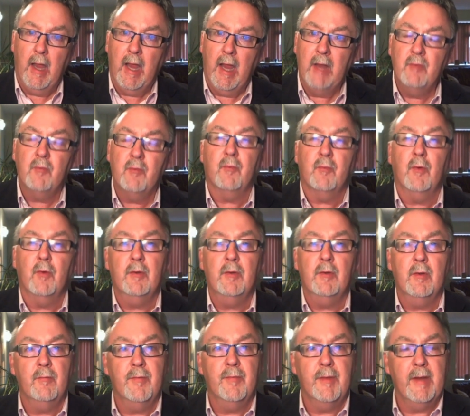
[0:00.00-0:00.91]
in
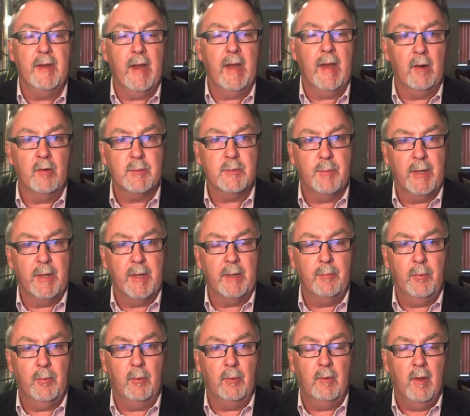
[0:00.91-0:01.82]
front of the Irish
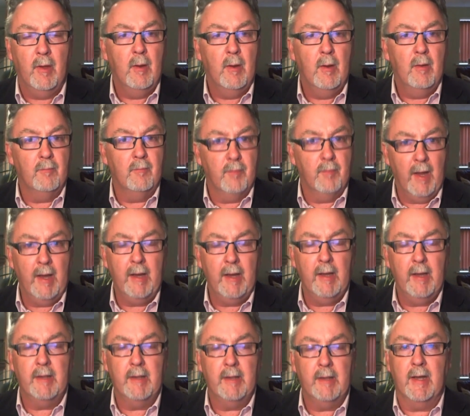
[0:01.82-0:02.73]
people
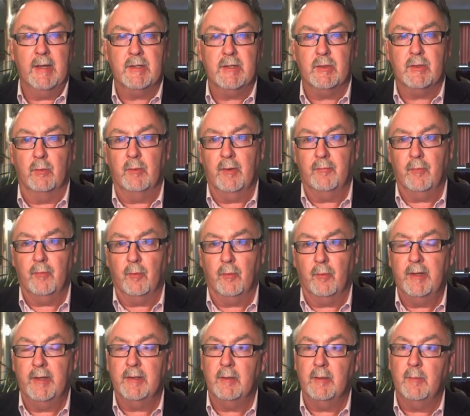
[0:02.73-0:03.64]
via a national
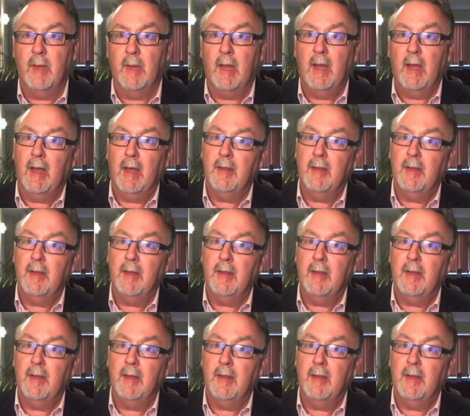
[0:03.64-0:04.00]
referendum.